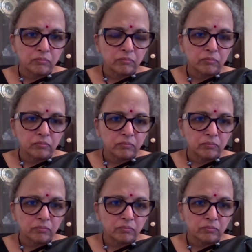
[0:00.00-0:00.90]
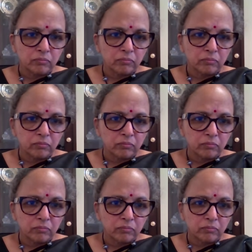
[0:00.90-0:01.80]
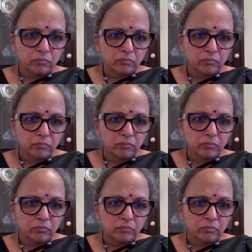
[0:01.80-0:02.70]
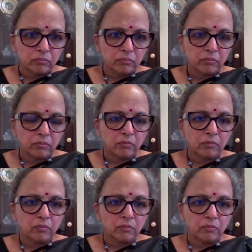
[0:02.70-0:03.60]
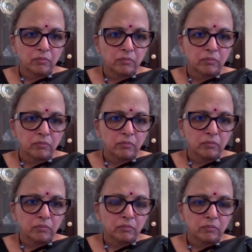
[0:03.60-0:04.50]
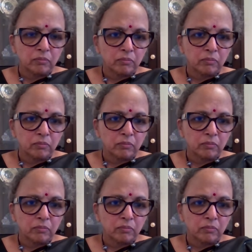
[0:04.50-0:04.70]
No words are spoken by the person on screen.